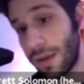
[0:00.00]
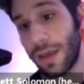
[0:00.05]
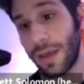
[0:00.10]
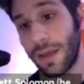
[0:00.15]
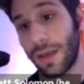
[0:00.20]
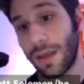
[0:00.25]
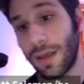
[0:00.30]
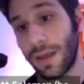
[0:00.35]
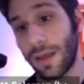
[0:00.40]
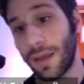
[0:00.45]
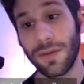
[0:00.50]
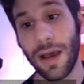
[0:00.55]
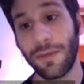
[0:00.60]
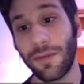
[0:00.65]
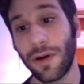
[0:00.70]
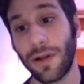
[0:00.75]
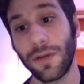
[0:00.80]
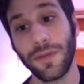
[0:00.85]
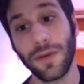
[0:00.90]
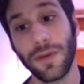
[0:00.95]
unless you have
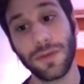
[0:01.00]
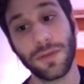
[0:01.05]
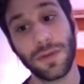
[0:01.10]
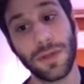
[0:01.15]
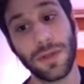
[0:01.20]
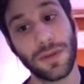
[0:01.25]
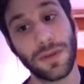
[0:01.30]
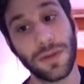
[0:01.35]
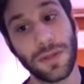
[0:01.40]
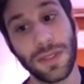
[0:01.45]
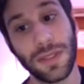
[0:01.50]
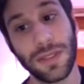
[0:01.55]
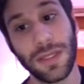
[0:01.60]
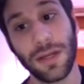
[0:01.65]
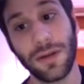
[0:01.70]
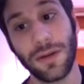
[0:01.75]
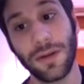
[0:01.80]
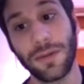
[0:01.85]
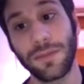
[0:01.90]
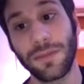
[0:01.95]
all of those resources at
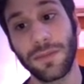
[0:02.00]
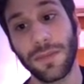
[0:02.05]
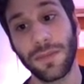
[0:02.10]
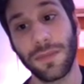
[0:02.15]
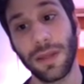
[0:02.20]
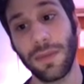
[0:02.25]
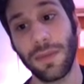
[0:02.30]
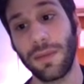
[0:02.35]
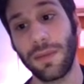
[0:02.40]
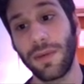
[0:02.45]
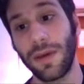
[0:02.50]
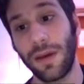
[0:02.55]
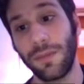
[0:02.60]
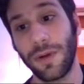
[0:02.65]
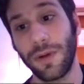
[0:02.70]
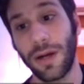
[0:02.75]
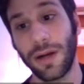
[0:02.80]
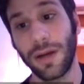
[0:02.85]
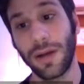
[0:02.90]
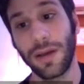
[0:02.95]
home. Then maybe I'm
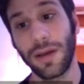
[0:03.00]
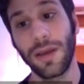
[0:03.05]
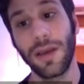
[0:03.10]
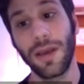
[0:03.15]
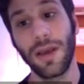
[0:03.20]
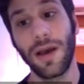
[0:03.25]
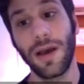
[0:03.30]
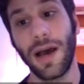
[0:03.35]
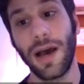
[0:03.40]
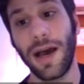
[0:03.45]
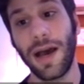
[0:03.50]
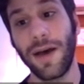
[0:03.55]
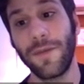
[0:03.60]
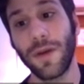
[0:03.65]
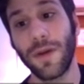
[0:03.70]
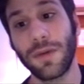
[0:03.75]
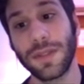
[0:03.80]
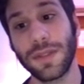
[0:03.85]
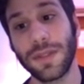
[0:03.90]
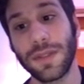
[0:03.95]
wrong.
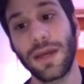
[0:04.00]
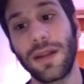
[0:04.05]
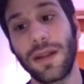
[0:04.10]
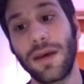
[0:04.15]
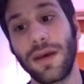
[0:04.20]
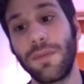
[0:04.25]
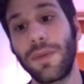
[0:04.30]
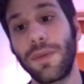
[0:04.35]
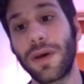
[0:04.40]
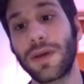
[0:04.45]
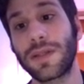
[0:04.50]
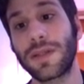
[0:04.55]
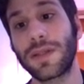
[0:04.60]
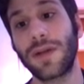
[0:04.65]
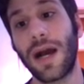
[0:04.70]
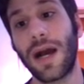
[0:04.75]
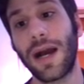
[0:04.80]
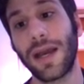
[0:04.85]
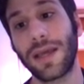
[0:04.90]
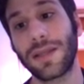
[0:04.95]
No one's gonna build a
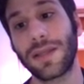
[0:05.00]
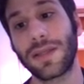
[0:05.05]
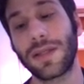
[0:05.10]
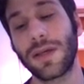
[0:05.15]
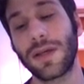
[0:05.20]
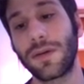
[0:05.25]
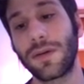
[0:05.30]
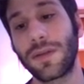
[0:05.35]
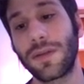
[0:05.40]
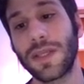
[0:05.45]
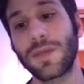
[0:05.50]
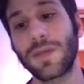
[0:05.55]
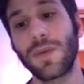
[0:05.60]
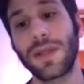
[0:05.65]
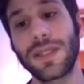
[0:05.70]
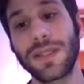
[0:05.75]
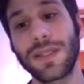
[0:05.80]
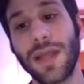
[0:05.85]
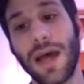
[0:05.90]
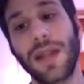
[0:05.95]
rocket. So this
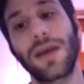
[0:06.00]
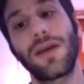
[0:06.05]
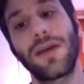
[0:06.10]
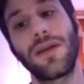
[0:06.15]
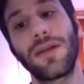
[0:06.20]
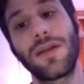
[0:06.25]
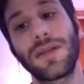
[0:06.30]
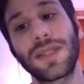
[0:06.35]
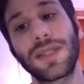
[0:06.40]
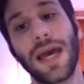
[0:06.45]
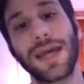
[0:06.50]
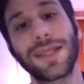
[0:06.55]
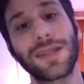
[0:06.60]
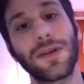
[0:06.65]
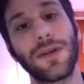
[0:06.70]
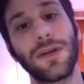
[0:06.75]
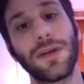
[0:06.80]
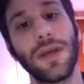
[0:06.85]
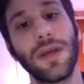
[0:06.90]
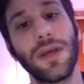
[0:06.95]
one's not a good science
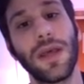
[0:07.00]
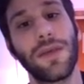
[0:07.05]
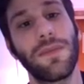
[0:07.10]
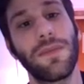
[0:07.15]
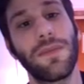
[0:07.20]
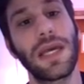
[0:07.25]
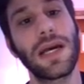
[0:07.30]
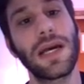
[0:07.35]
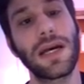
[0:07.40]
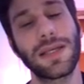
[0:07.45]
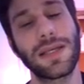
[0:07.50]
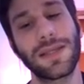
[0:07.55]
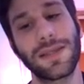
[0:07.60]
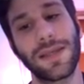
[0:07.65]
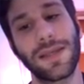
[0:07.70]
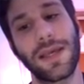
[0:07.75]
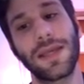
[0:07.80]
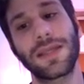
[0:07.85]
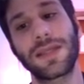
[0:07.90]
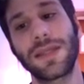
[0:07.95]
goal because
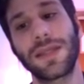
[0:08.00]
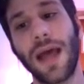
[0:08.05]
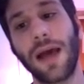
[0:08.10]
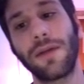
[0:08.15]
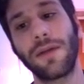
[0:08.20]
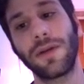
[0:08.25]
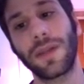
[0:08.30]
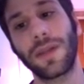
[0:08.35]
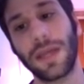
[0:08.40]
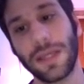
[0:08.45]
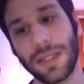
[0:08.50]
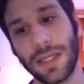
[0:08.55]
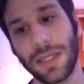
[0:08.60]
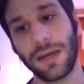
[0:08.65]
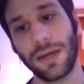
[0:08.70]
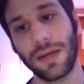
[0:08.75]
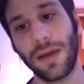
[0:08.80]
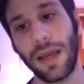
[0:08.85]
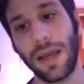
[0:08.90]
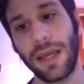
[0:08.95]
it's not
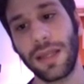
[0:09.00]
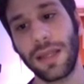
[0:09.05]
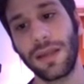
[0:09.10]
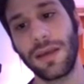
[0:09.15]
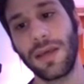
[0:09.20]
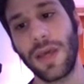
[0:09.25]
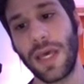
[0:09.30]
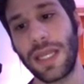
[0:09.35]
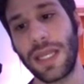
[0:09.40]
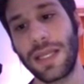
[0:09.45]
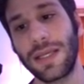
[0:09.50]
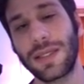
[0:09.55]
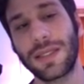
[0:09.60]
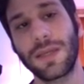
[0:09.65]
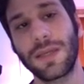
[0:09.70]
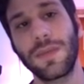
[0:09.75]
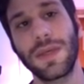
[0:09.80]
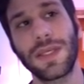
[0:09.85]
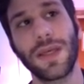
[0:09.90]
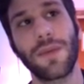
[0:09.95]
realistic, right? It needs to
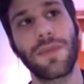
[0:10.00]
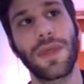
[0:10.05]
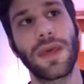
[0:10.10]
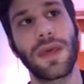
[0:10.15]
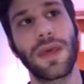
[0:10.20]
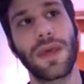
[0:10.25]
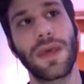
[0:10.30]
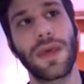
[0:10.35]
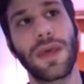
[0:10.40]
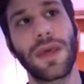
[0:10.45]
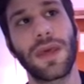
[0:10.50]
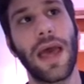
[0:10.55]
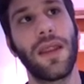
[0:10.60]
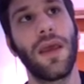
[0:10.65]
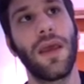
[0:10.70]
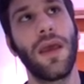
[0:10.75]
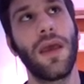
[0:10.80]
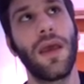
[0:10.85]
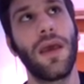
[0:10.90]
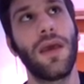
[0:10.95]
be something that
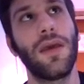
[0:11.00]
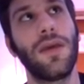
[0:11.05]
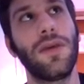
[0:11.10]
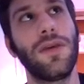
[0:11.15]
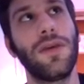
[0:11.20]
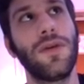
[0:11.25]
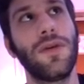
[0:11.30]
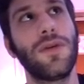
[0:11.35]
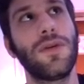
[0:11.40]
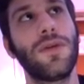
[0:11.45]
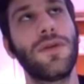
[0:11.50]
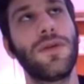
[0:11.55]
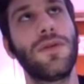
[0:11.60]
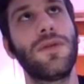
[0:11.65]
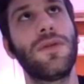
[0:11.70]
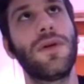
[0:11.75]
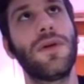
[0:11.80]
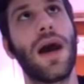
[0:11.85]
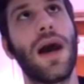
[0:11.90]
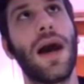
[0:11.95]

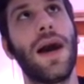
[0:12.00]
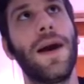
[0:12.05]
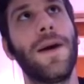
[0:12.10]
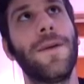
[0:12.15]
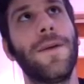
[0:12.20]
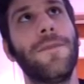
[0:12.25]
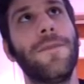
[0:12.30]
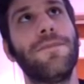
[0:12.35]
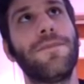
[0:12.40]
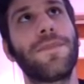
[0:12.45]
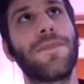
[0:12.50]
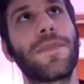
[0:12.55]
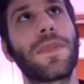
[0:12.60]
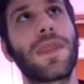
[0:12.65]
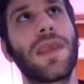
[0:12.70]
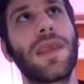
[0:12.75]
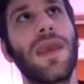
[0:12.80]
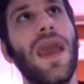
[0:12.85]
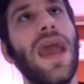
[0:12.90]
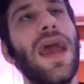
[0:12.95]
you
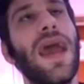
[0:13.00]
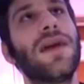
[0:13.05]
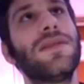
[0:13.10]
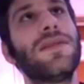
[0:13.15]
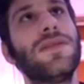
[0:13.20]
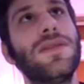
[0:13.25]
can